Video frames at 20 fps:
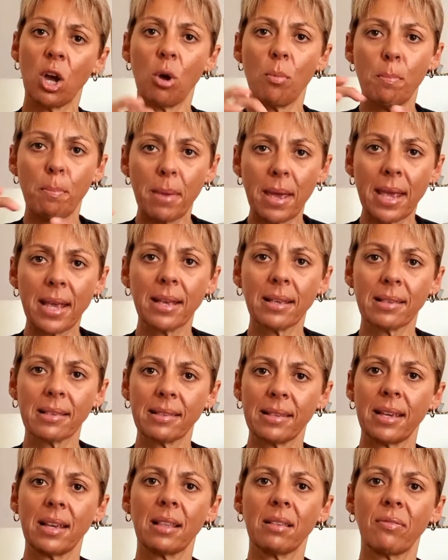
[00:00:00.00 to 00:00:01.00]

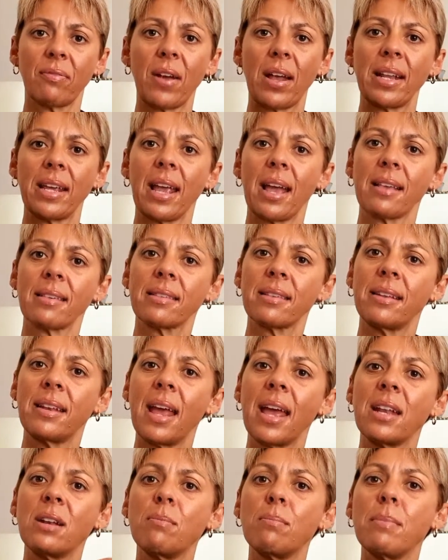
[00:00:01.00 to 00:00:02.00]
omega-6 fatty acid
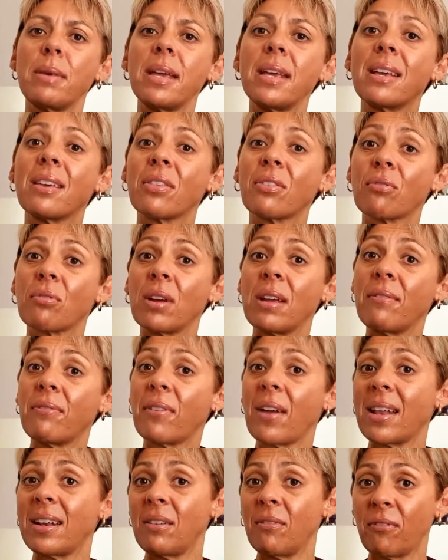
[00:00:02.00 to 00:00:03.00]
and omega-3
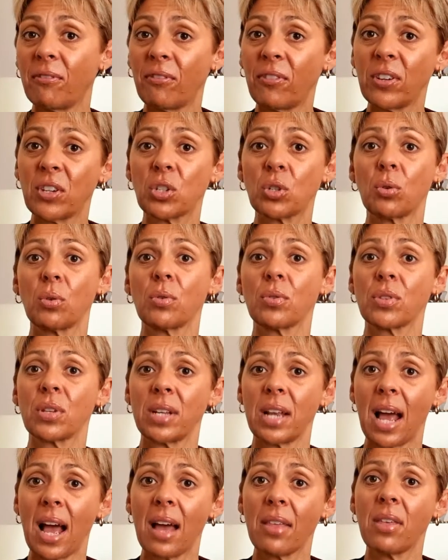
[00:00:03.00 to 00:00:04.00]
found in fish oils
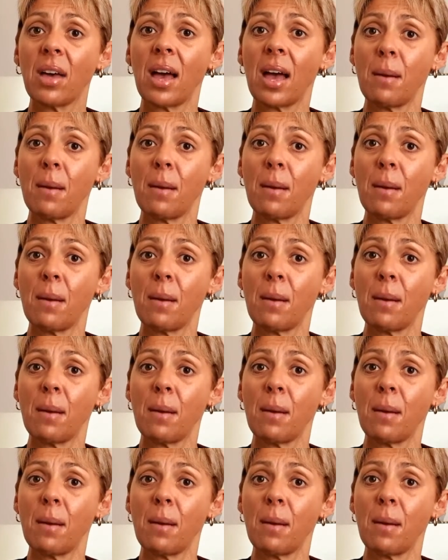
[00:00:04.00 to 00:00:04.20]
and other